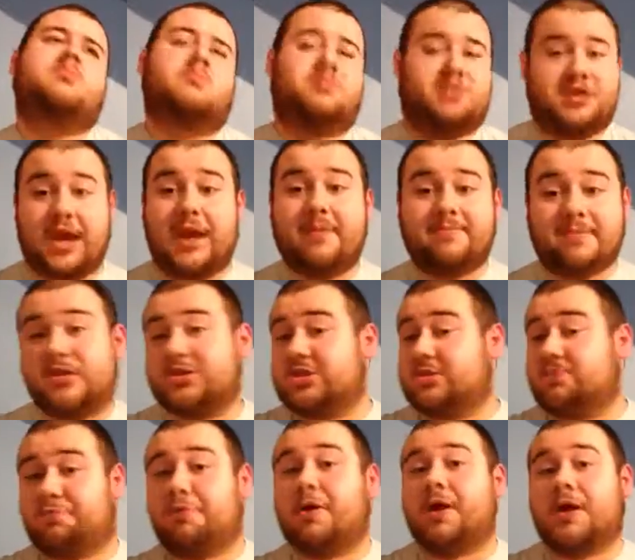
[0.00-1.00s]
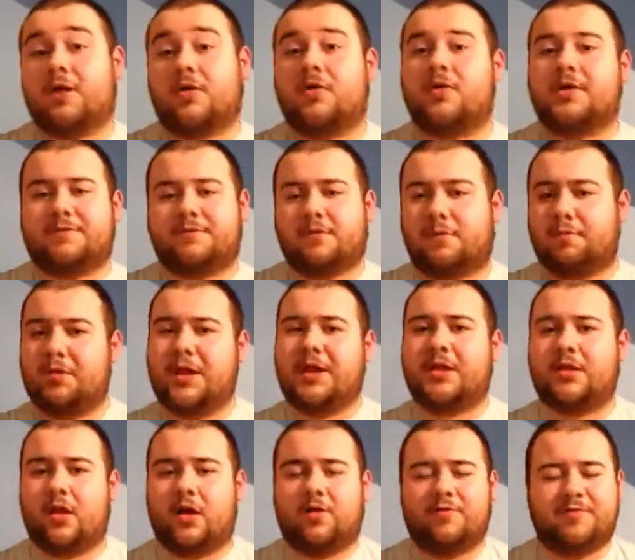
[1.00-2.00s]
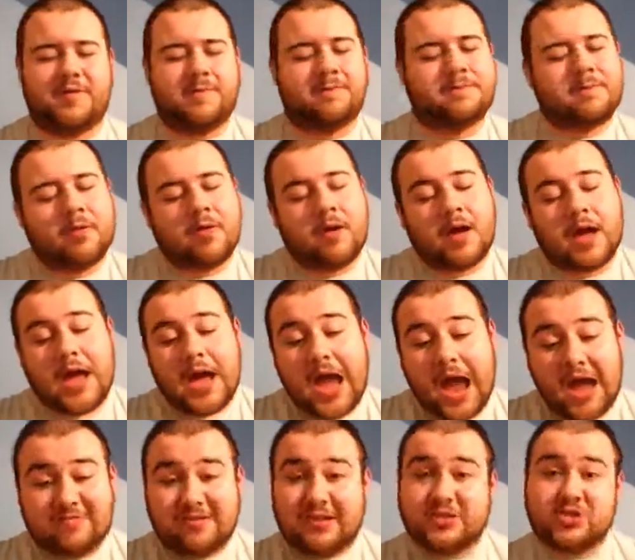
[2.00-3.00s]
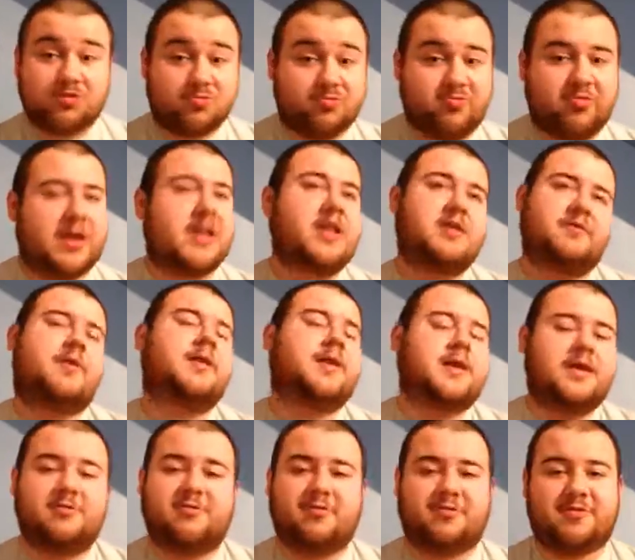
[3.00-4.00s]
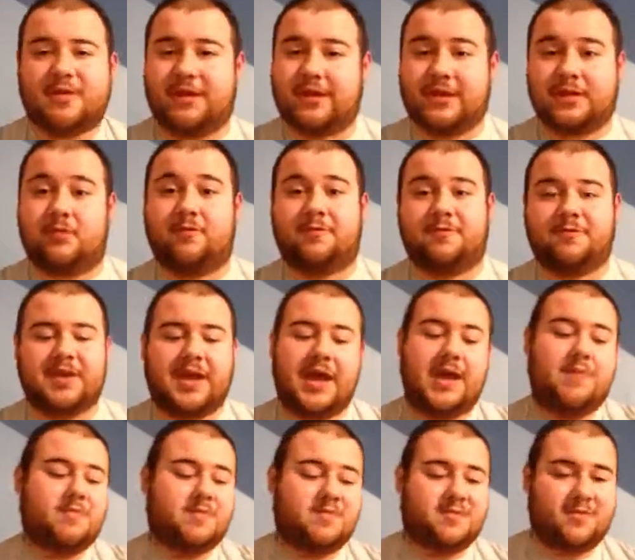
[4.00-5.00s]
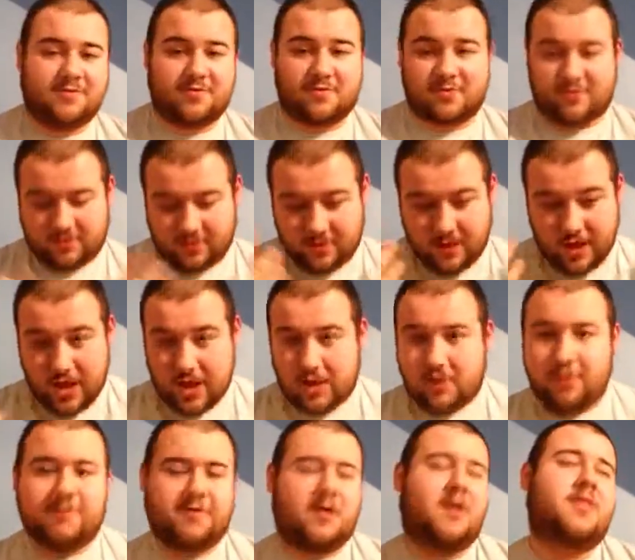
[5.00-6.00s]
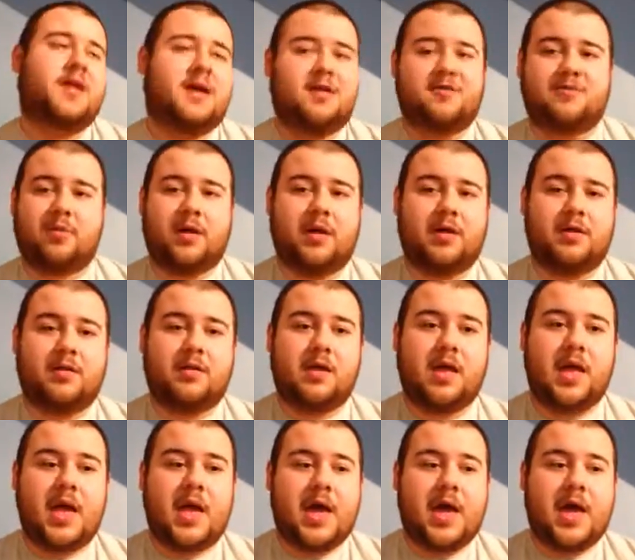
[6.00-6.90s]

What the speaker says: The game's actually pretty good. I've not played a lot of it, but it's actually really, really interesting, and I love the game and stuff. So we've got that as well.